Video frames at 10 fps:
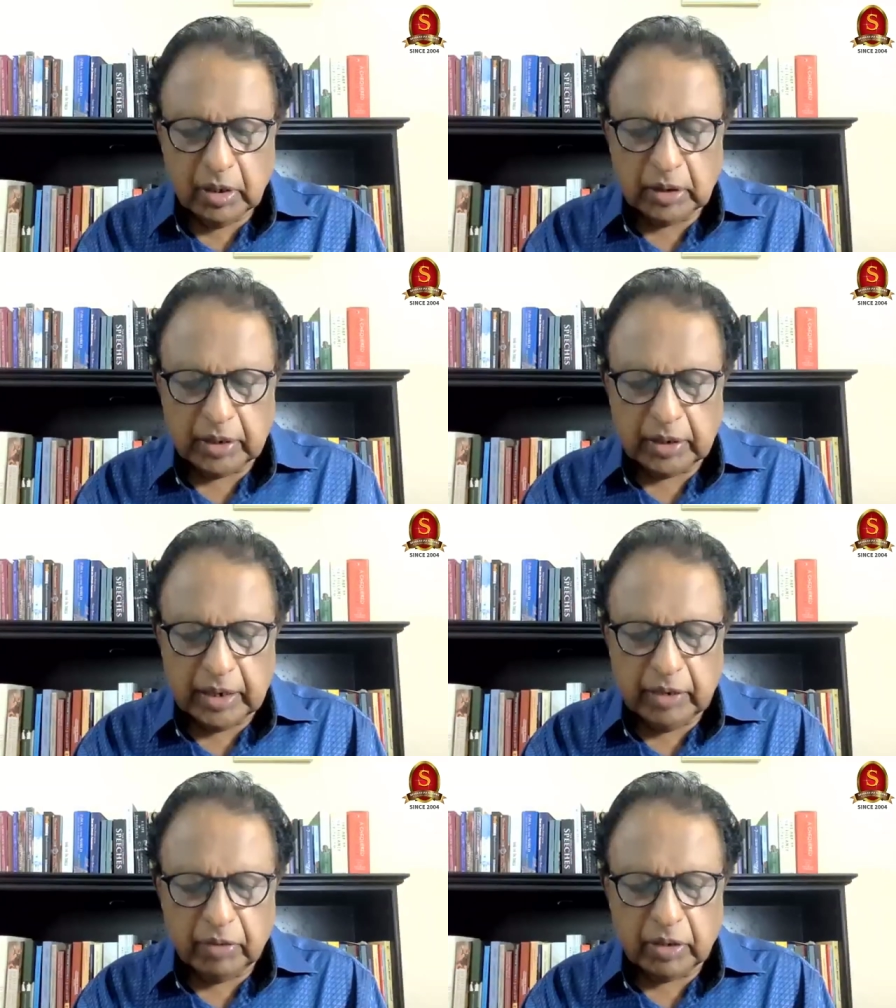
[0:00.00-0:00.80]
that
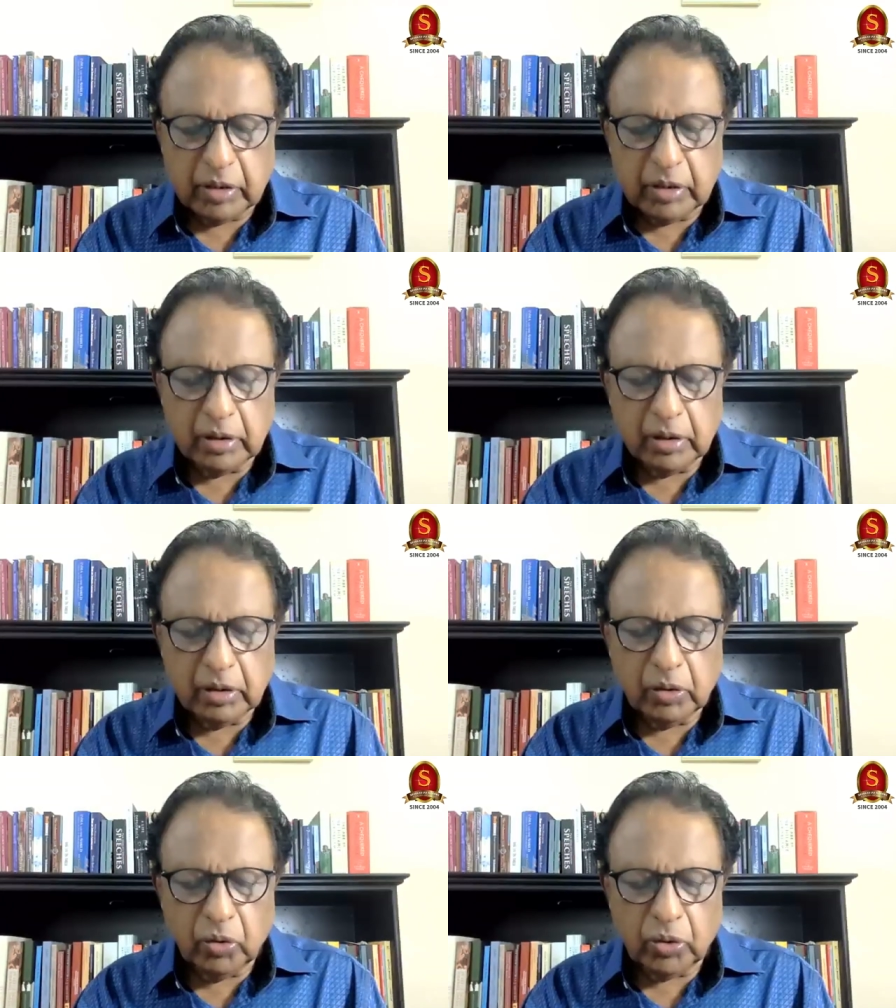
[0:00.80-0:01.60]
anyone
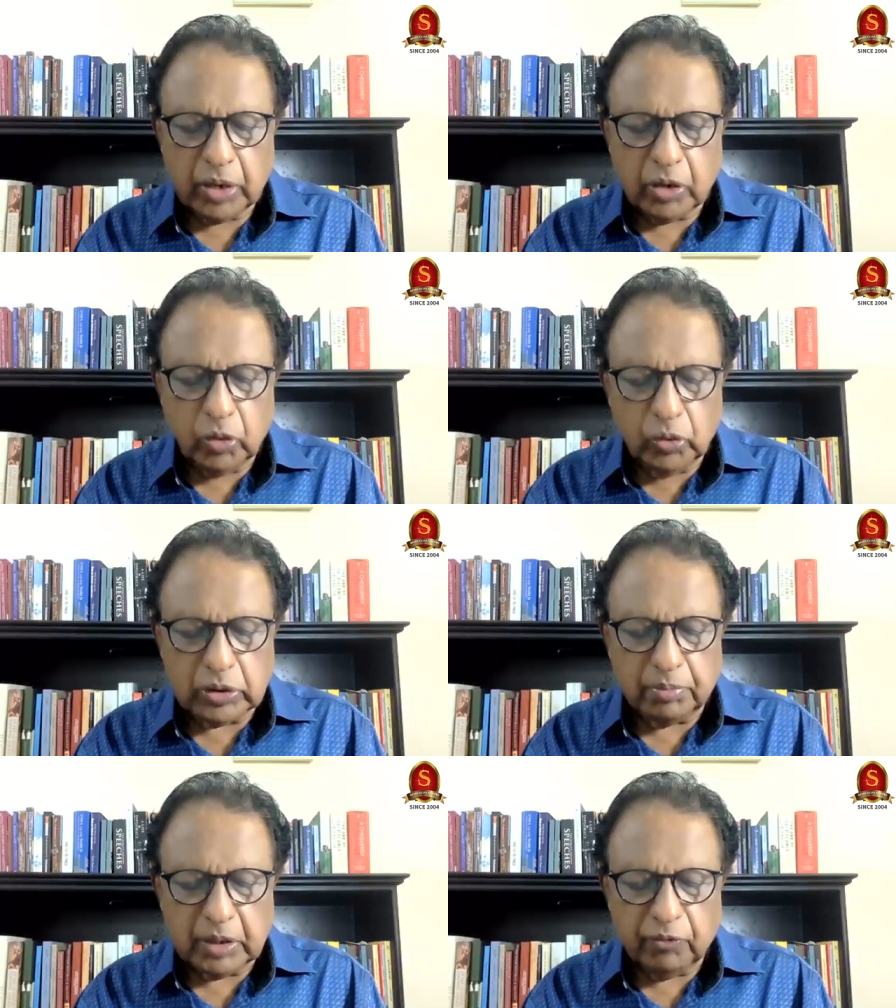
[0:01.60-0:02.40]
who can do
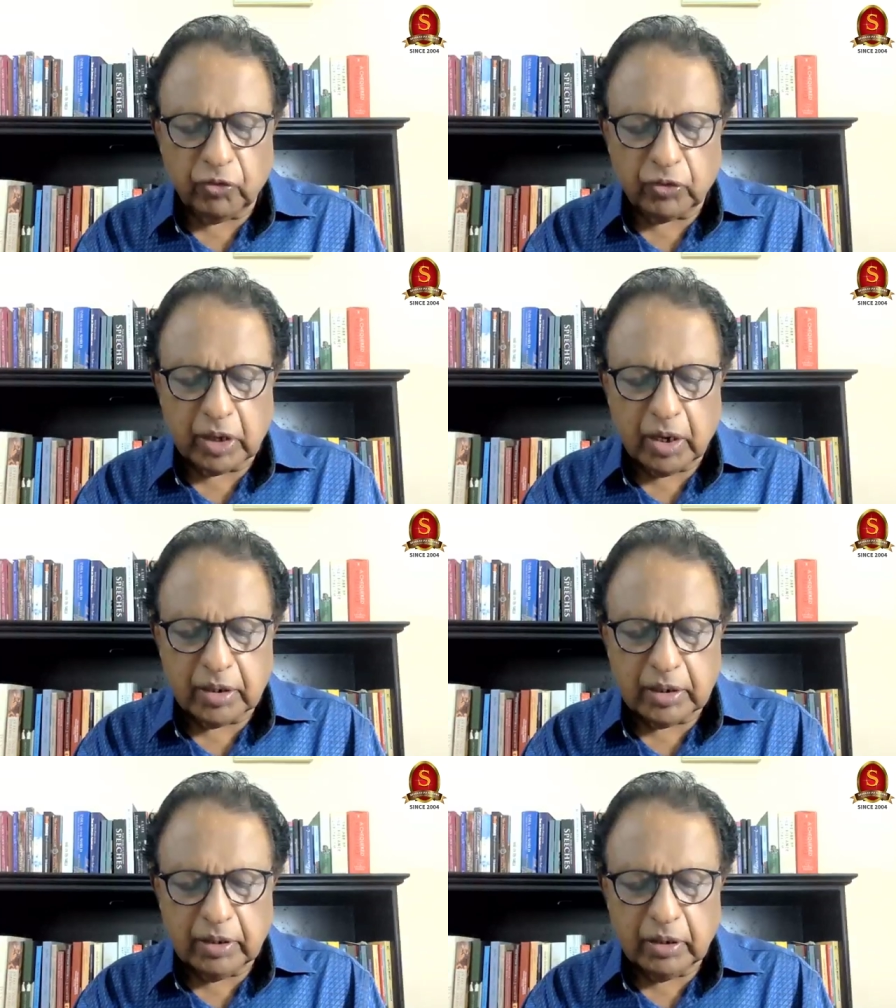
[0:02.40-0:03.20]
something for the
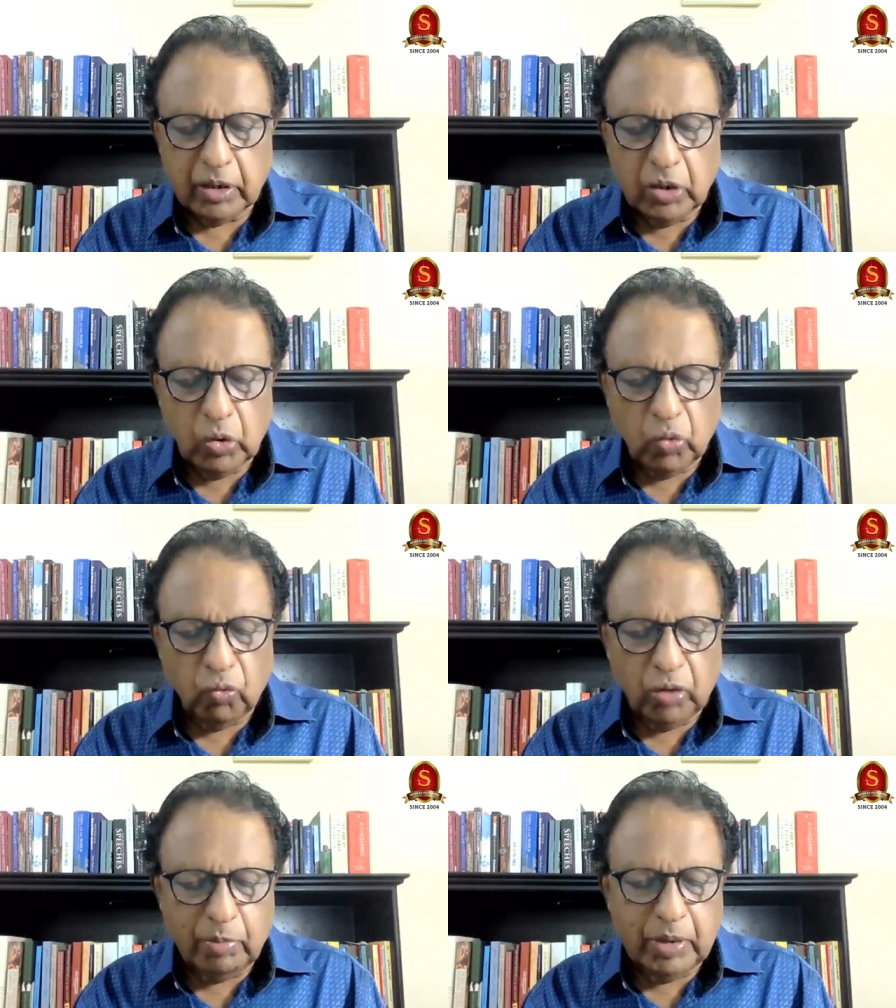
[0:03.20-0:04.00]
country
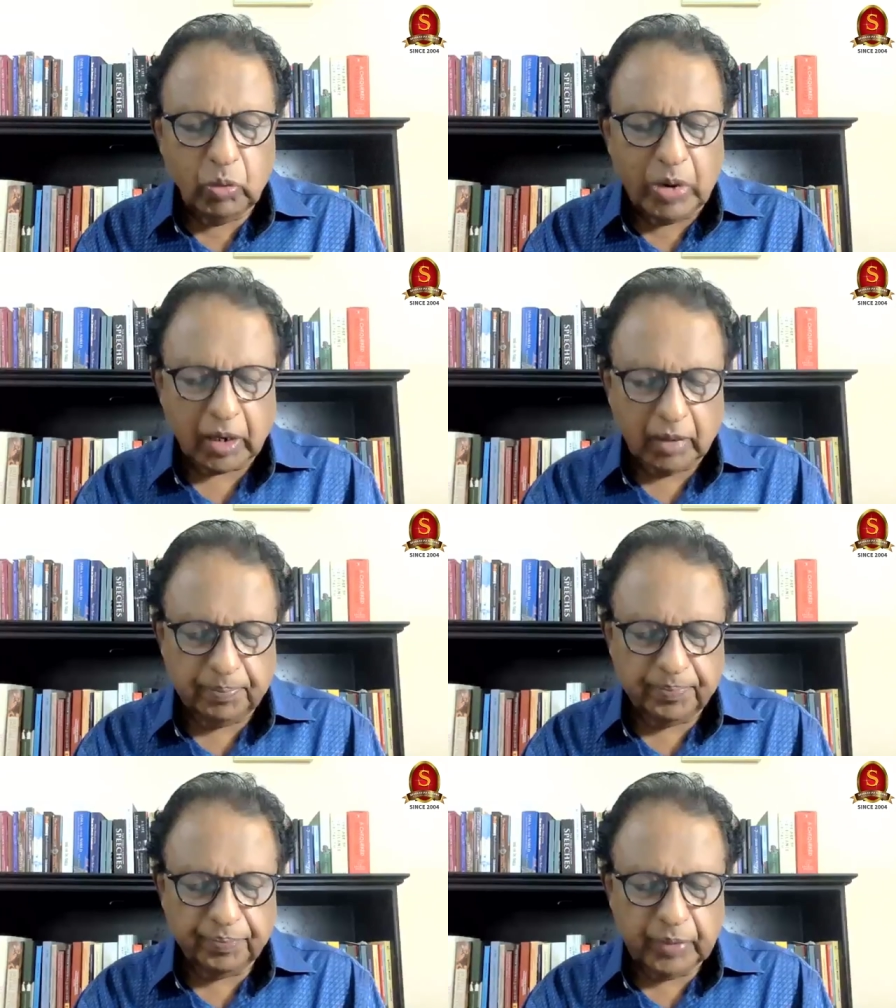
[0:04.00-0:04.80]
will be welcome.
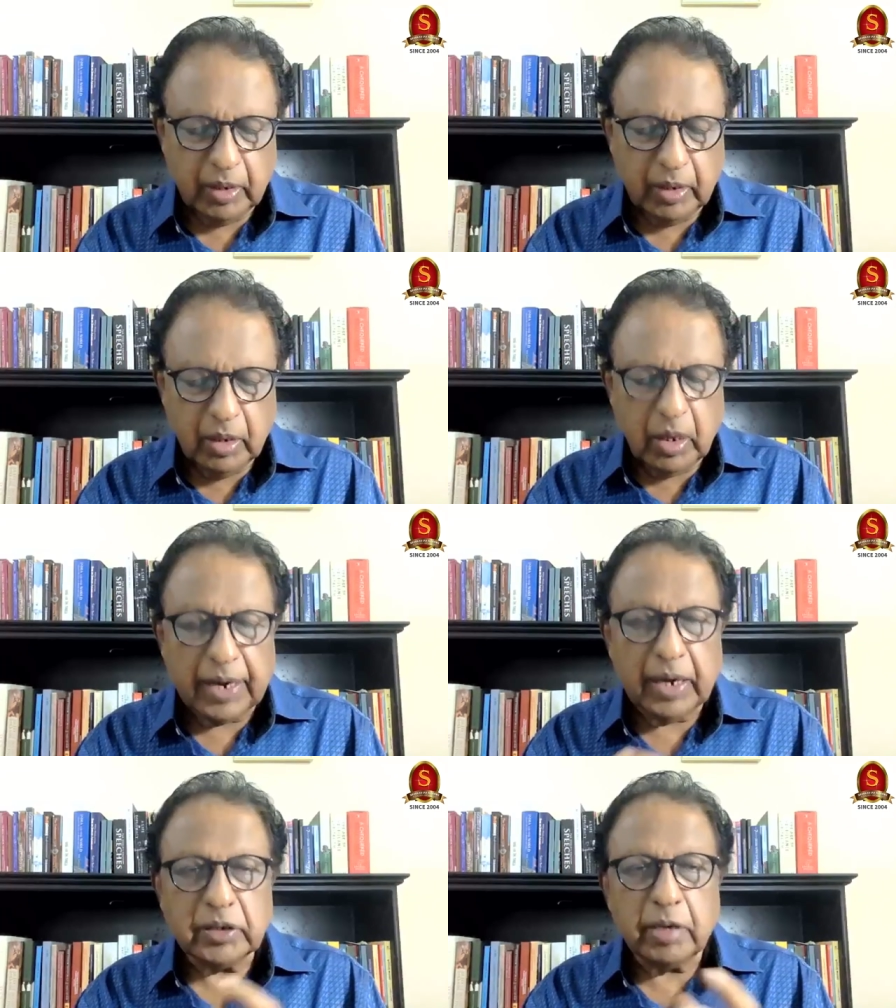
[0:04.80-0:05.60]

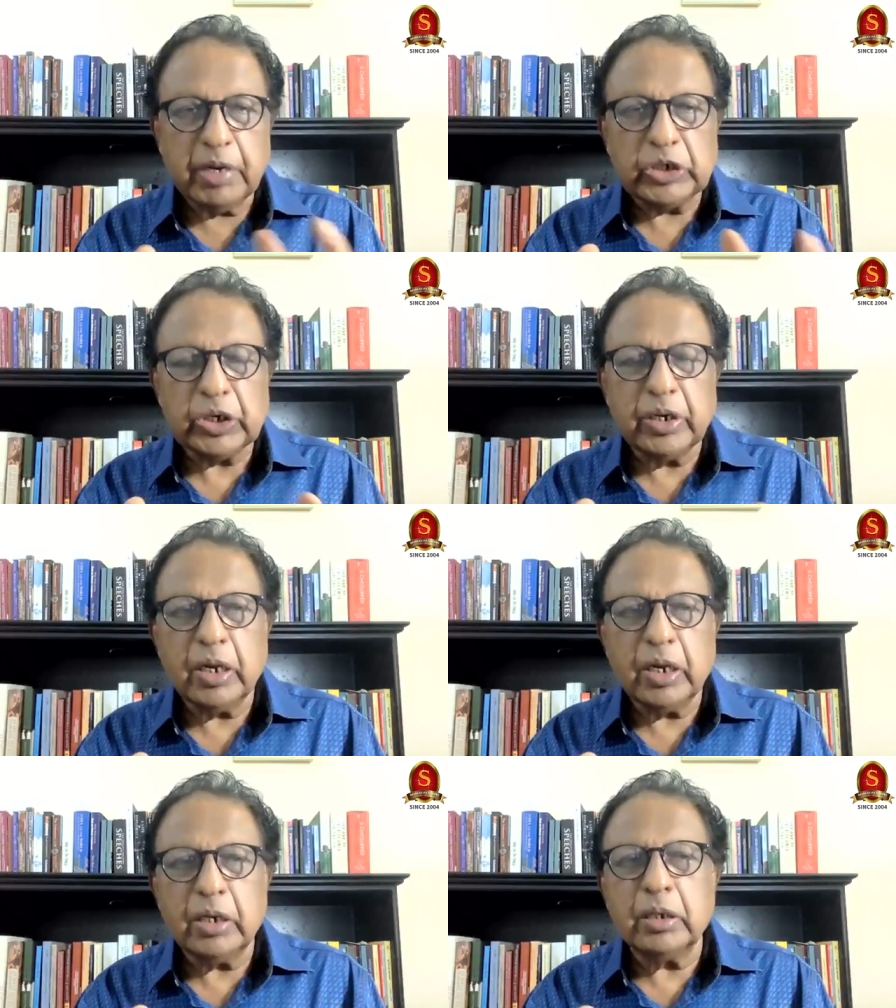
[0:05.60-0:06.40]
And as I mentioned
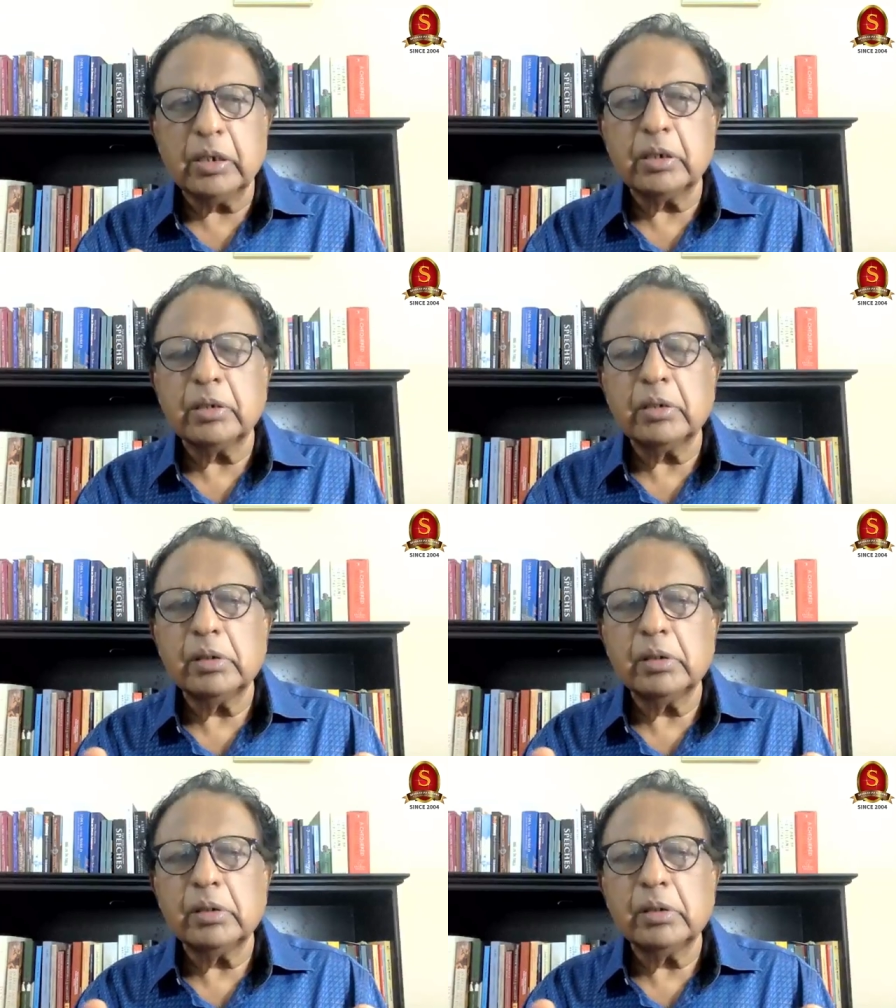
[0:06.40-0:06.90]
earlier,